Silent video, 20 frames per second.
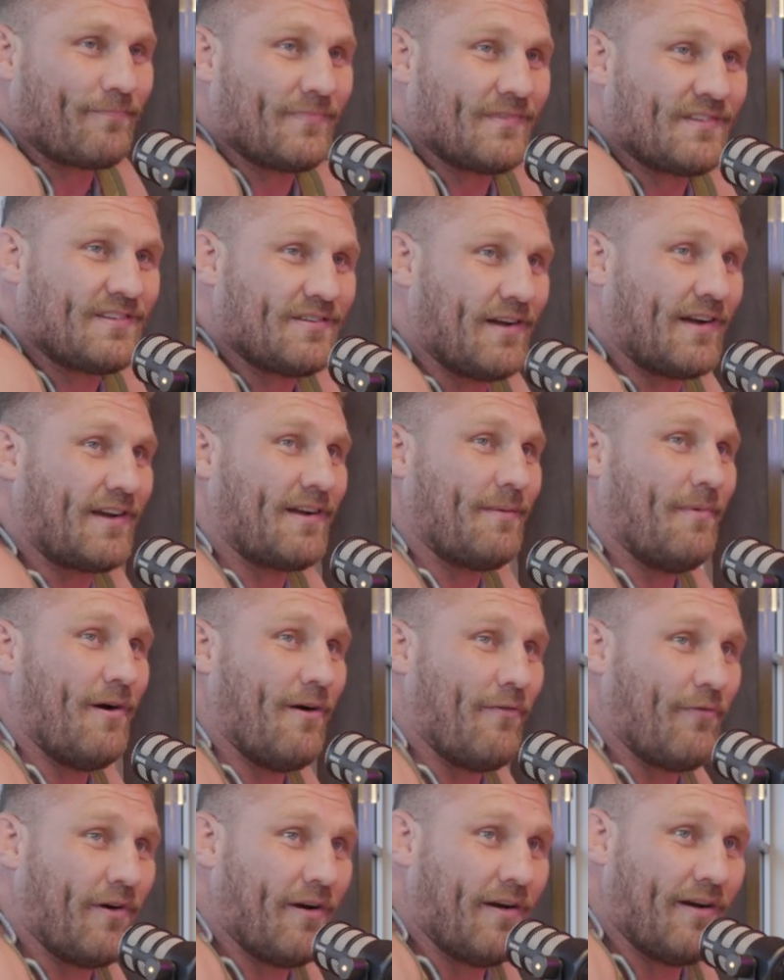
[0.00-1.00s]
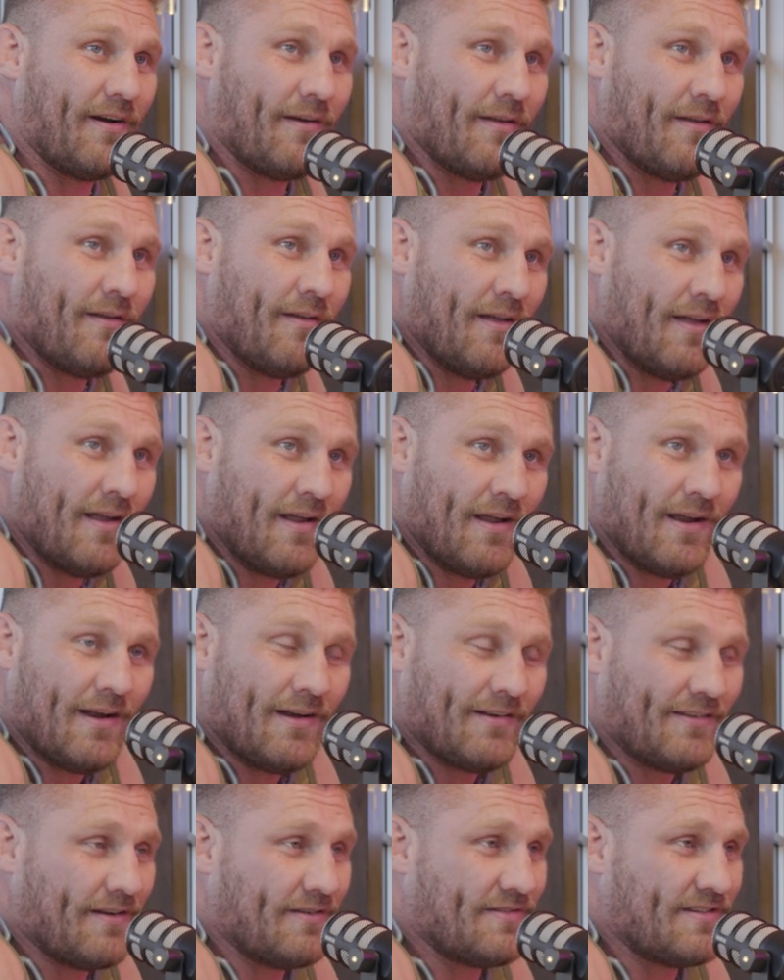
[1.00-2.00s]
And so I come over and
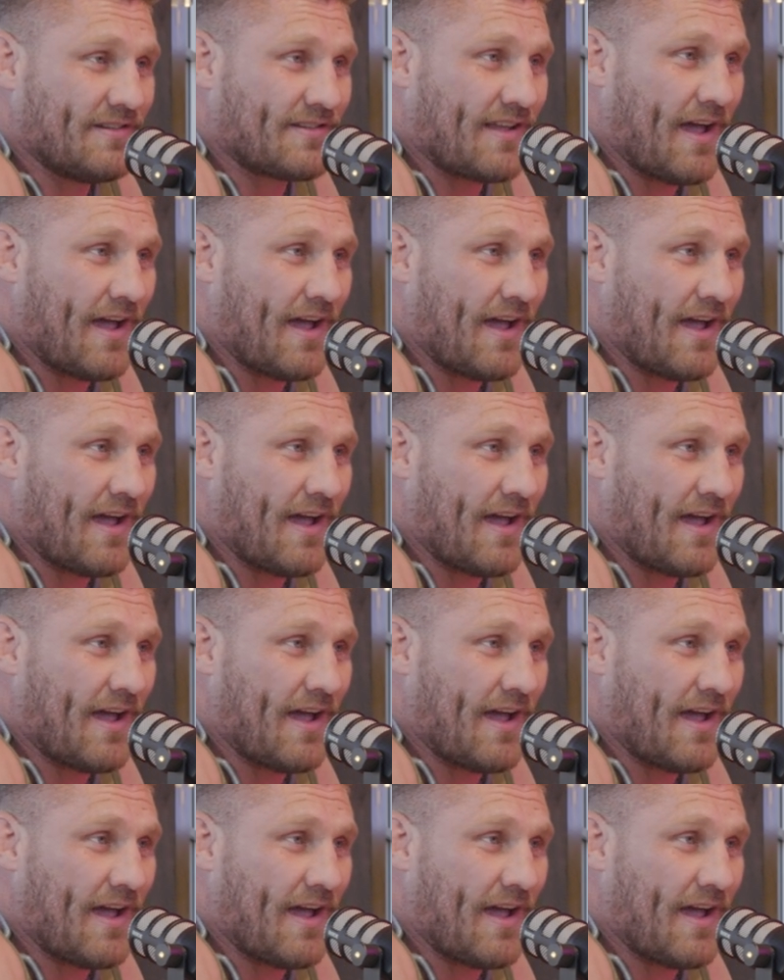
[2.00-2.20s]
there's this